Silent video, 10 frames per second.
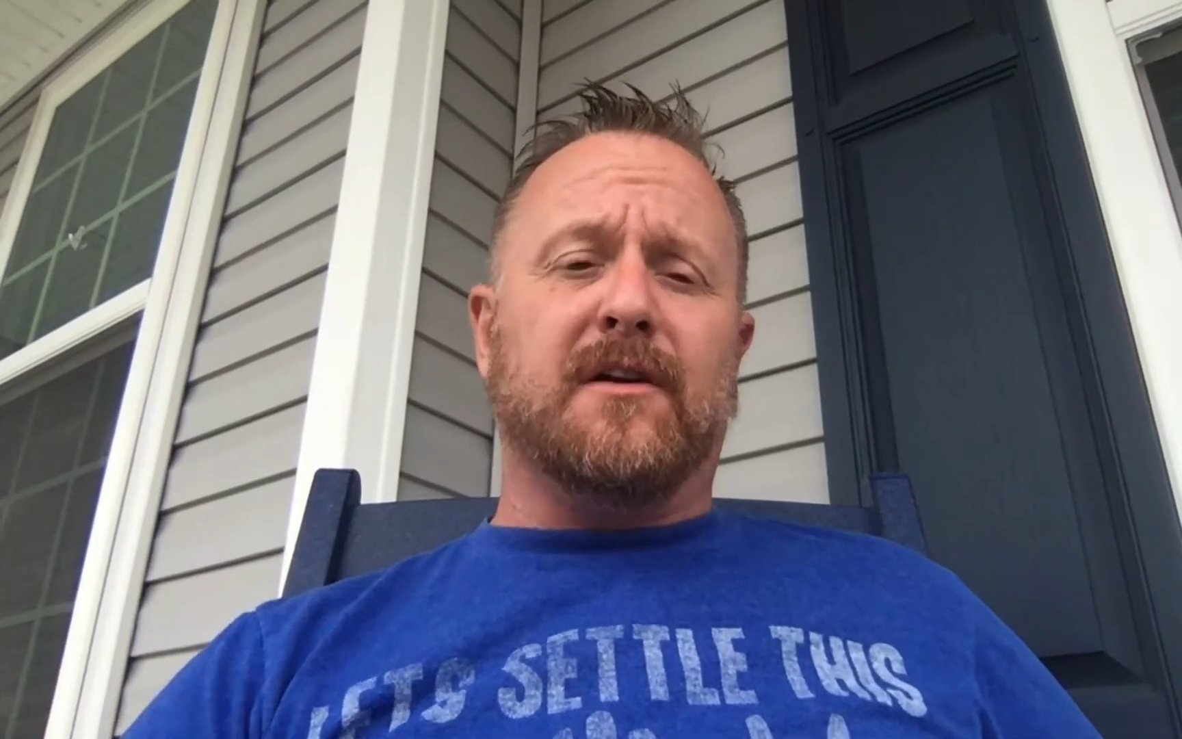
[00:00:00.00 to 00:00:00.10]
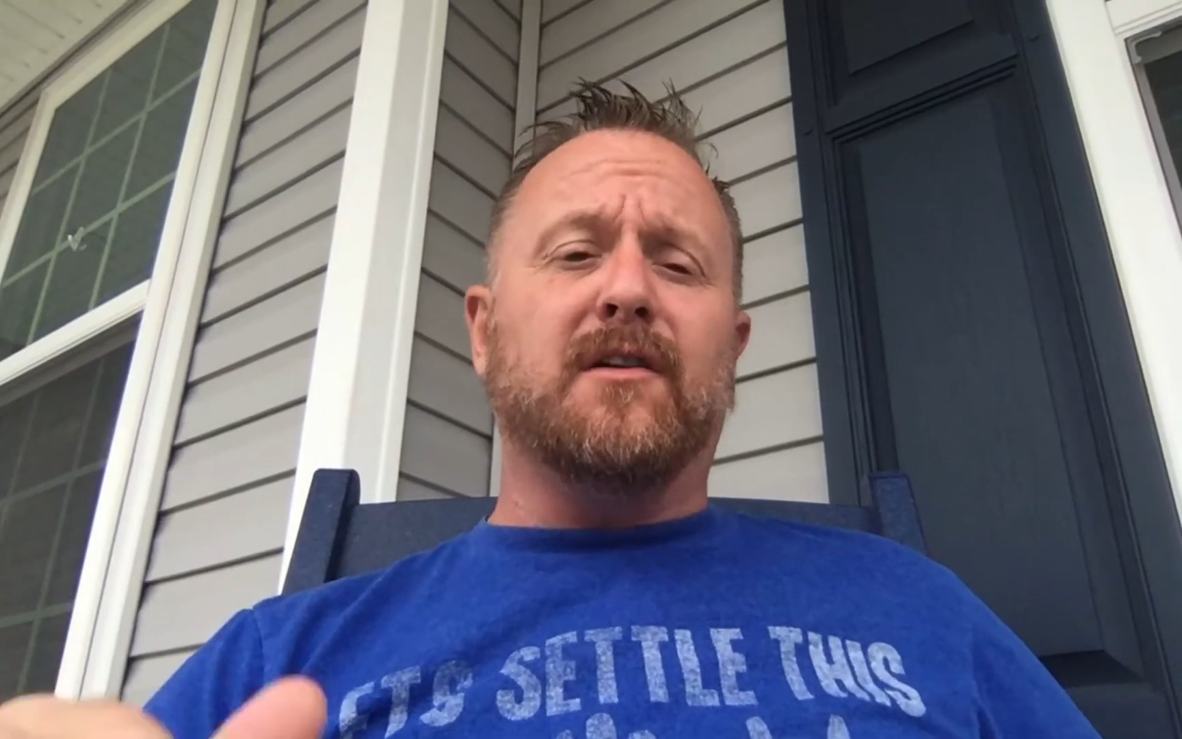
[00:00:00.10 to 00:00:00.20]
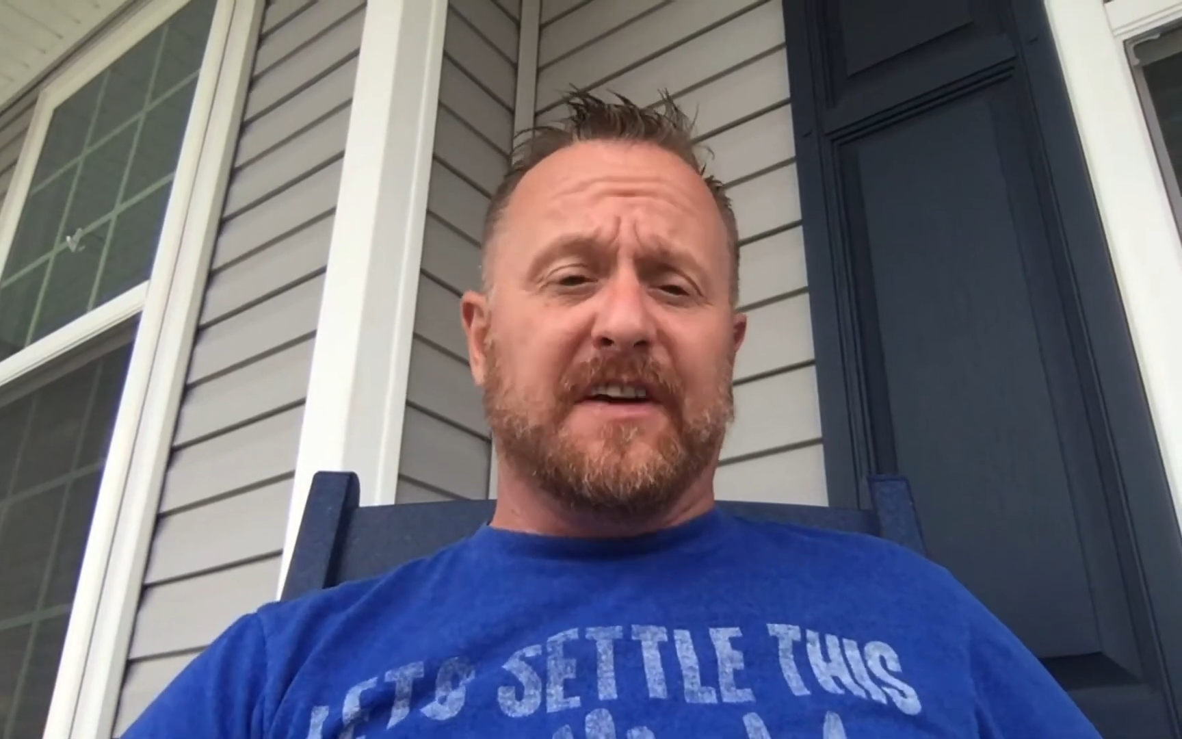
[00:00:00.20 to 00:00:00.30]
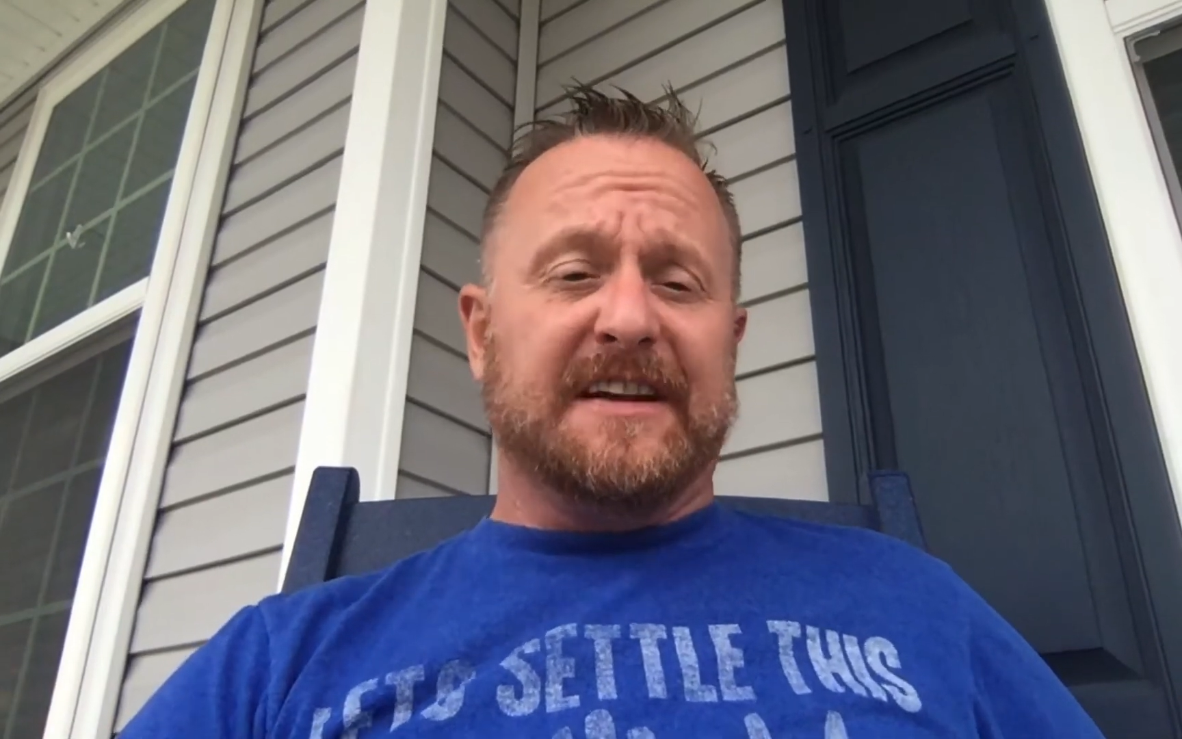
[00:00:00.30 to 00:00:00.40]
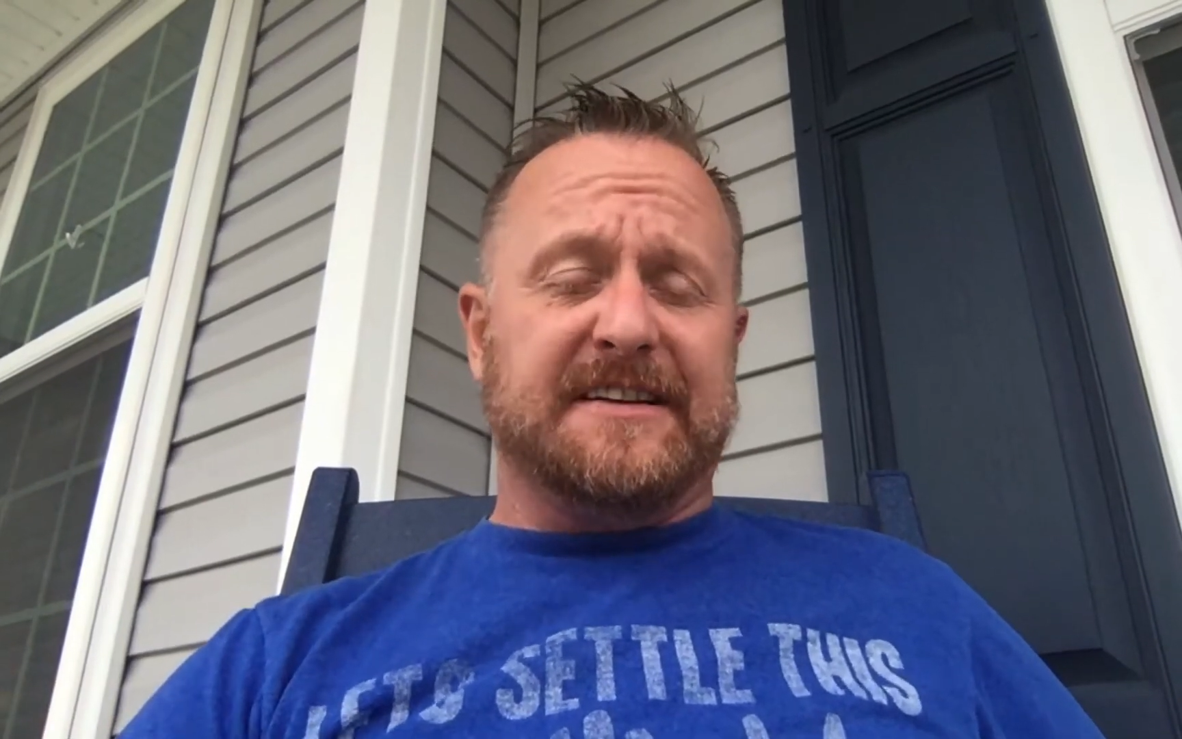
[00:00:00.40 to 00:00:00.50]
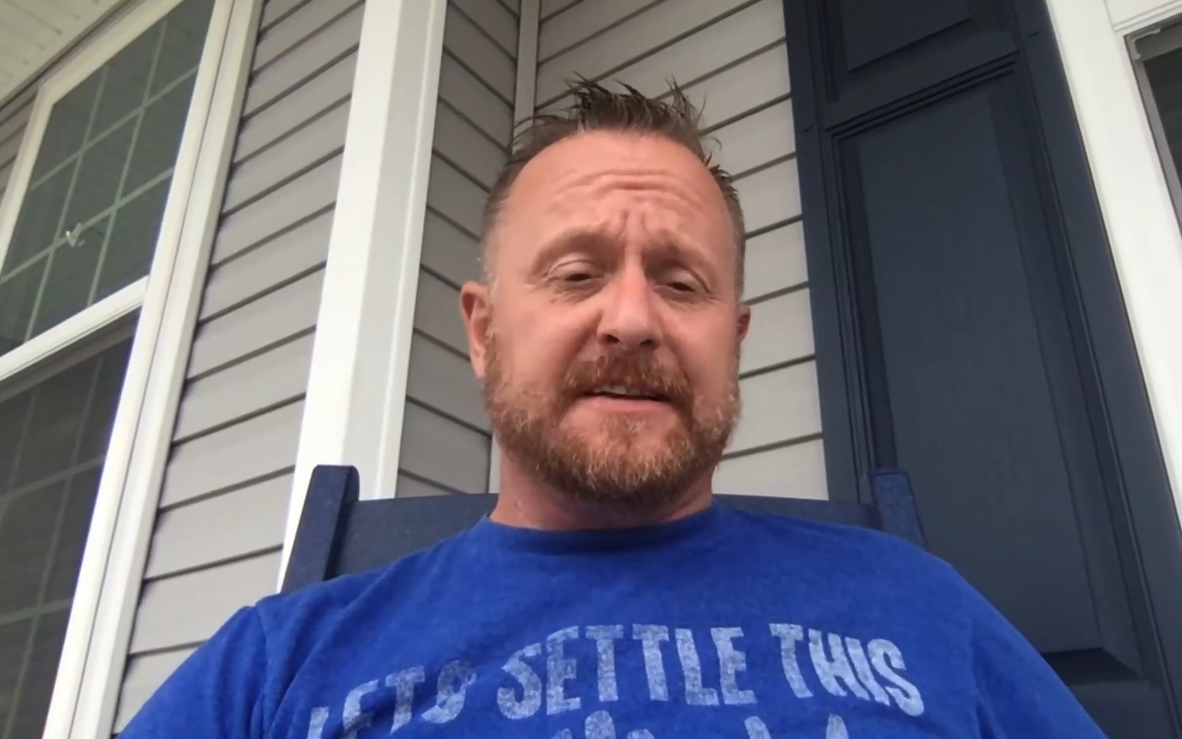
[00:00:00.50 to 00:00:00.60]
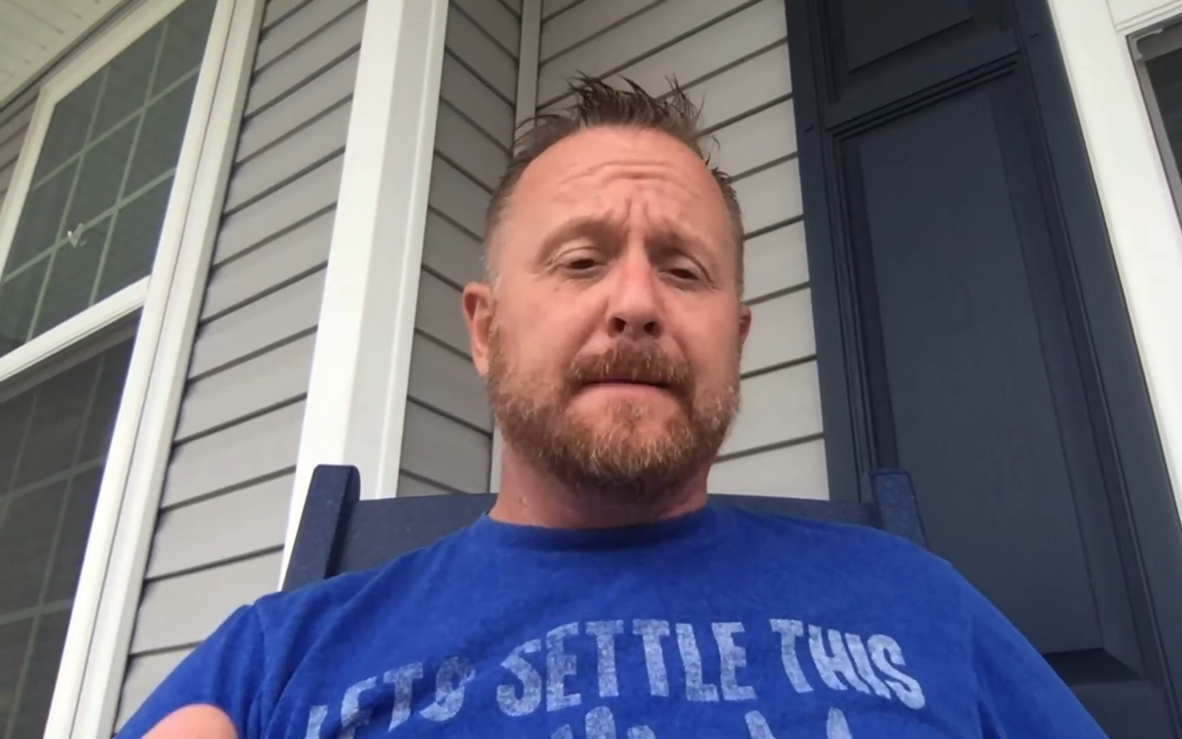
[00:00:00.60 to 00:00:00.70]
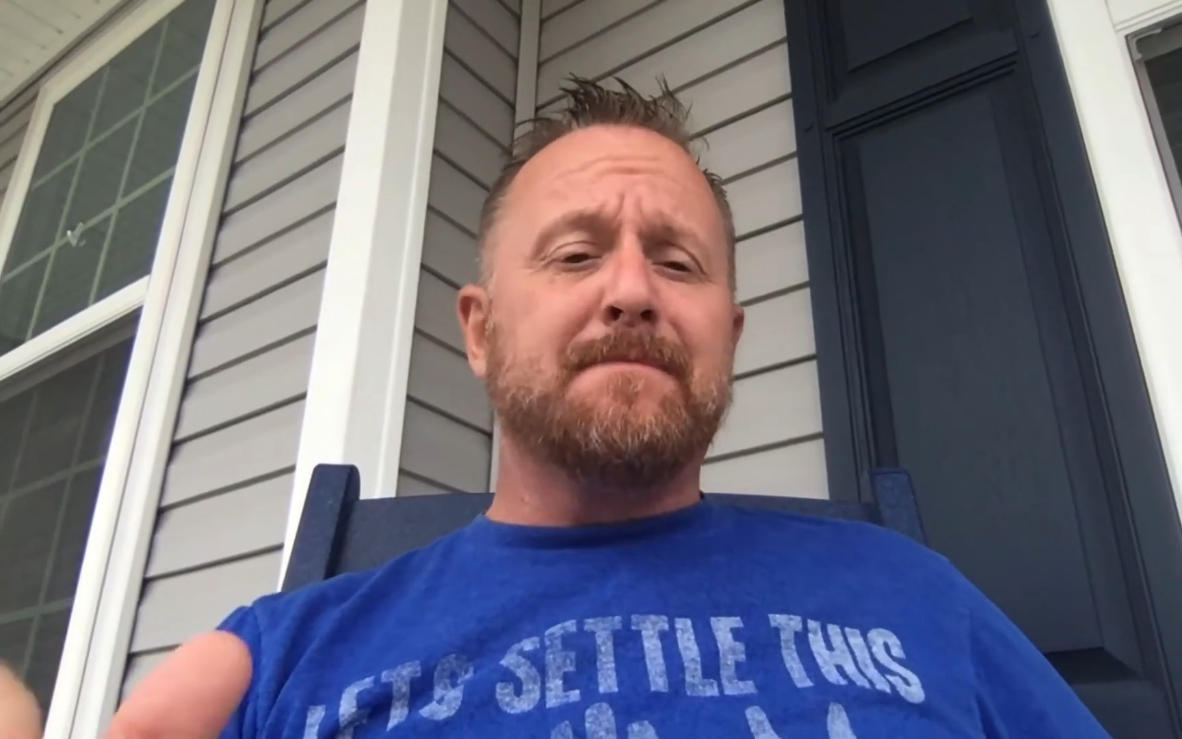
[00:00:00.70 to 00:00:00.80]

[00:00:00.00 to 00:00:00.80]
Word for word: servant